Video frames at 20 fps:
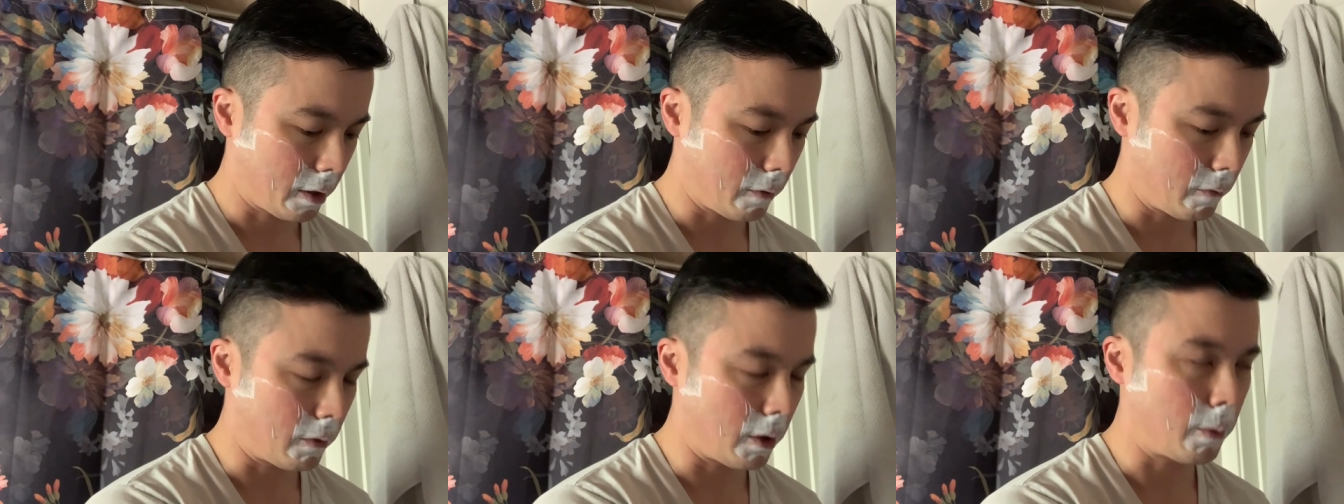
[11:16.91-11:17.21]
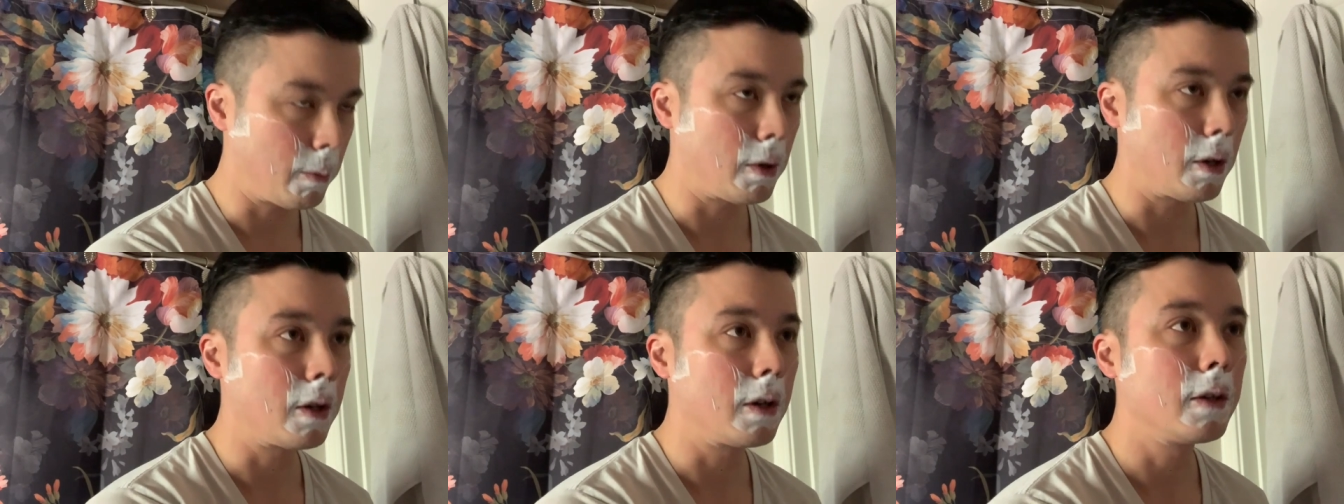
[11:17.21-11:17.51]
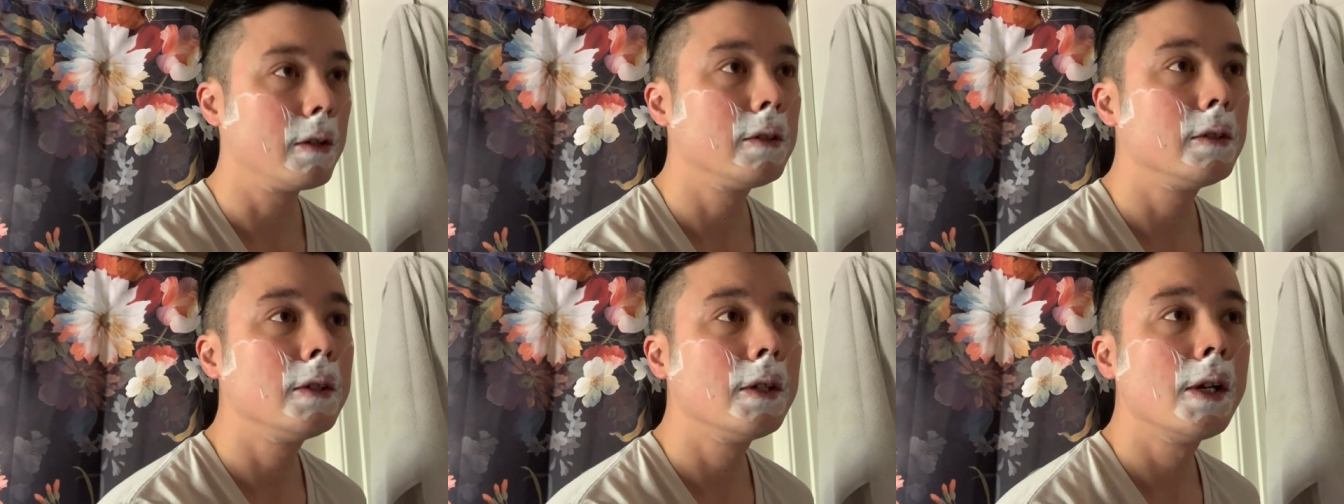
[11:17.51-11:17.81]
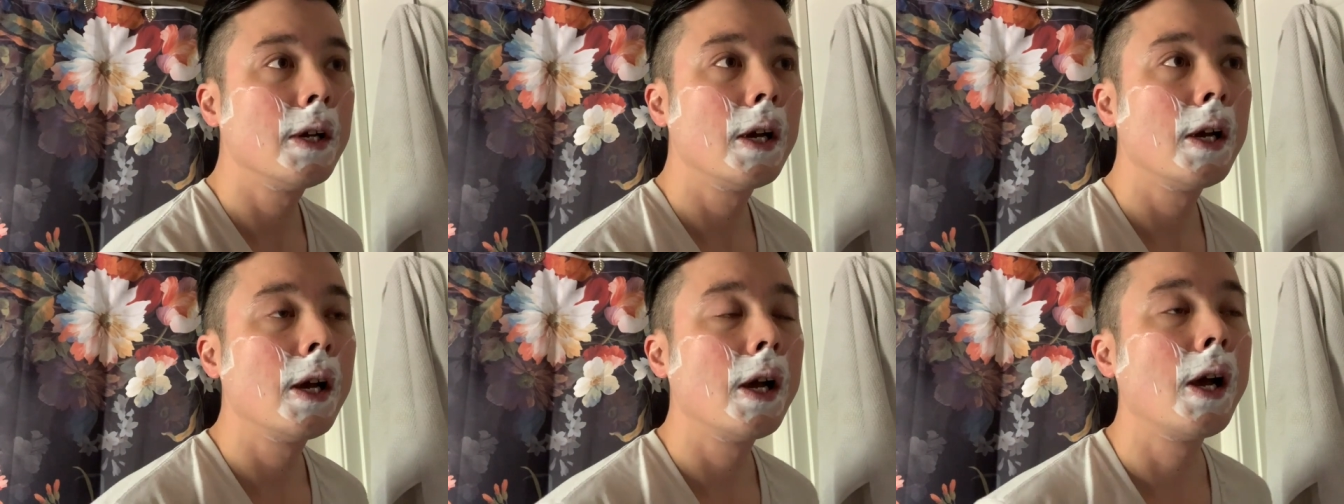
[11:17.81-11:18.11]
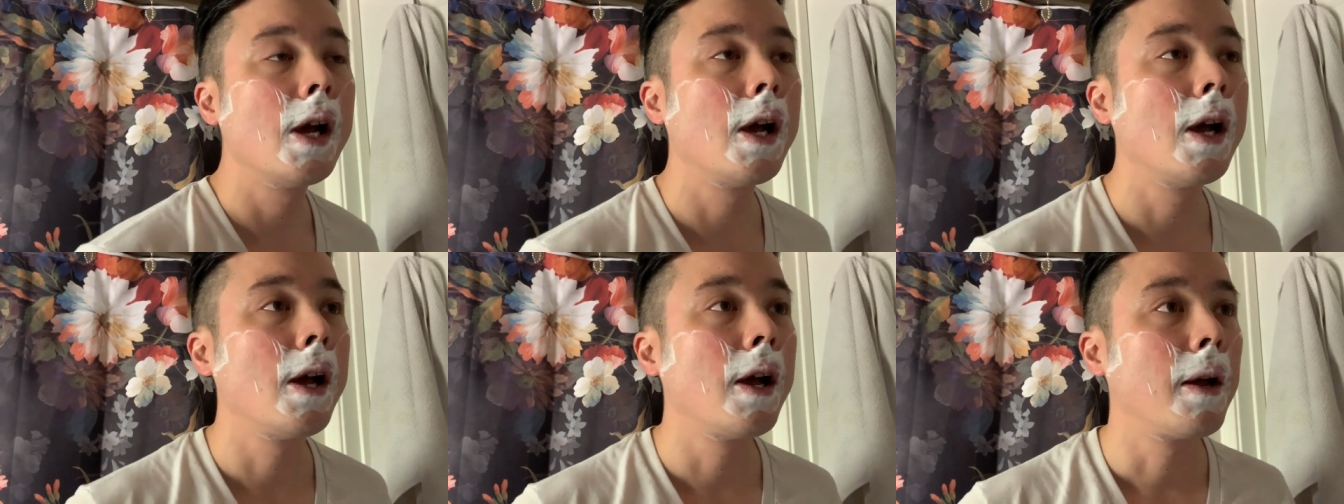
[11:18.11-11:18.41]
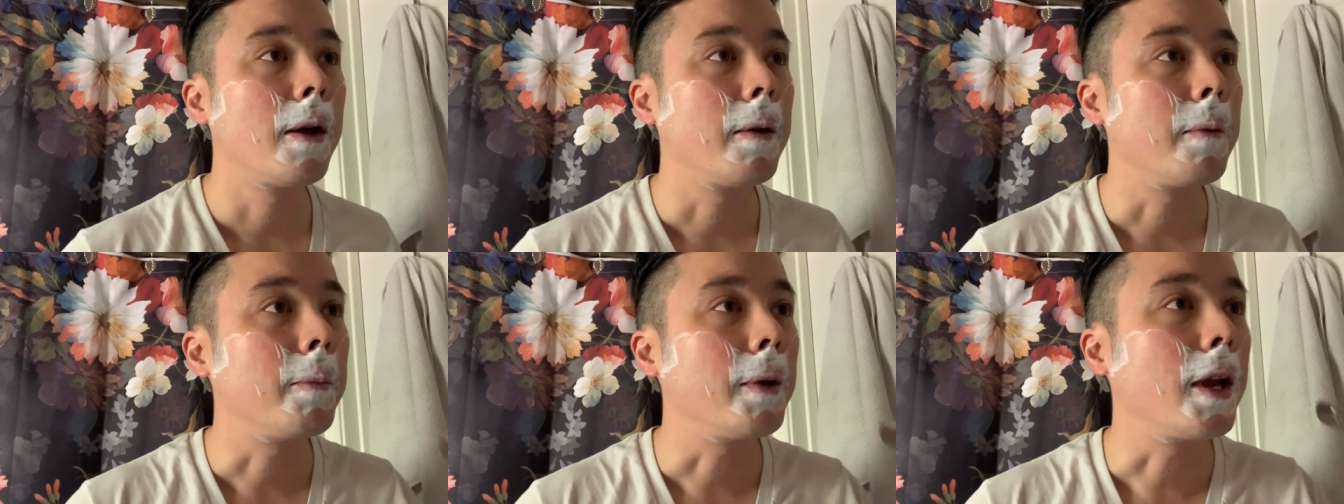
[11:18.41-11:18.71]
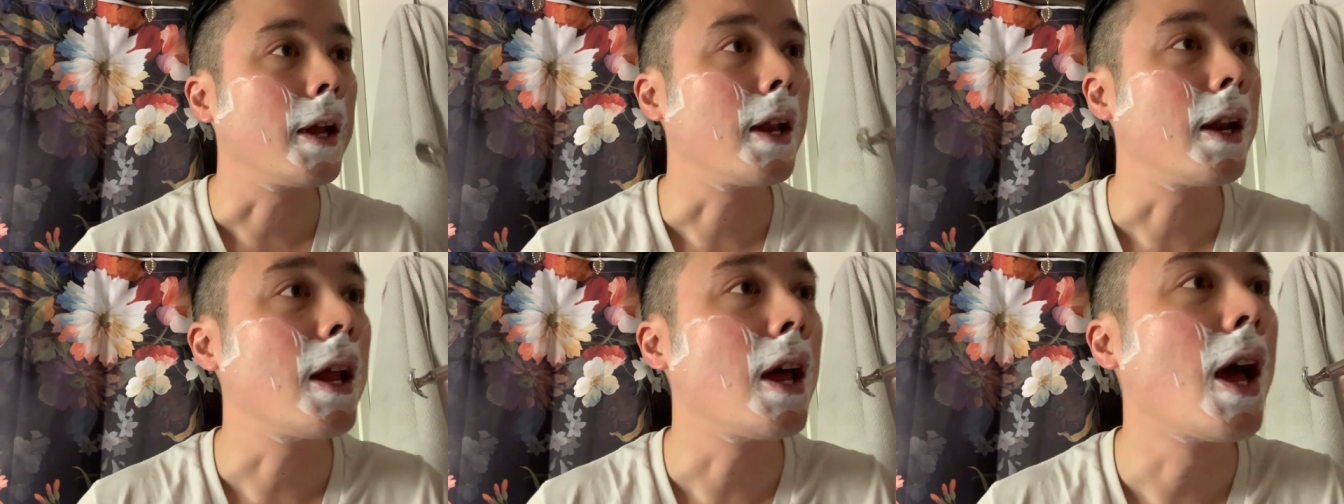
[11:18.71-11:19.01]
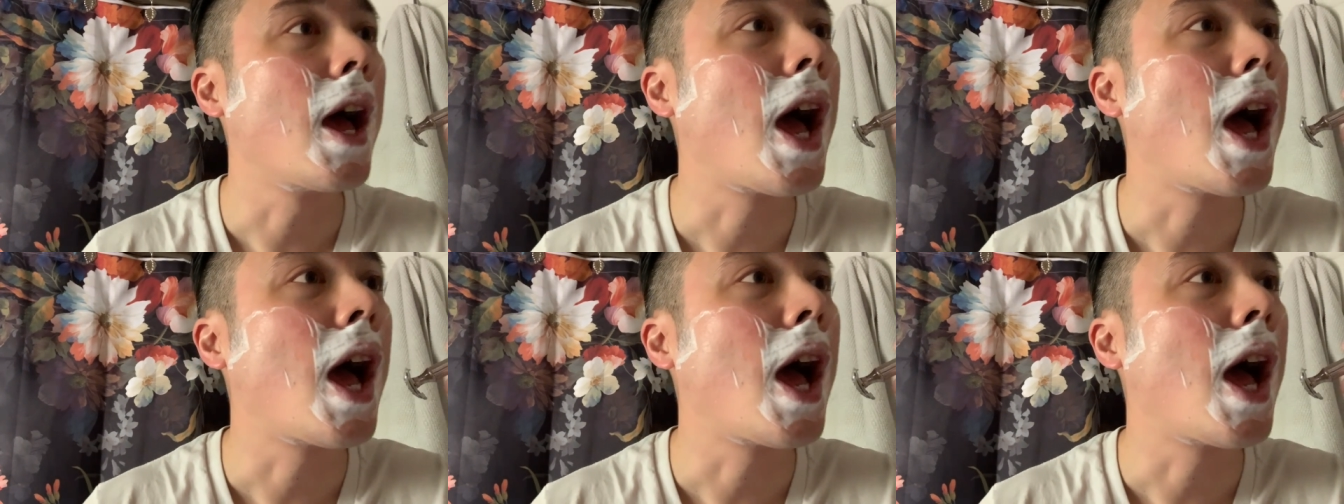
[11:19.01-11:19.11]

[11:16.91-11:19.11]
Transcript: rubber band.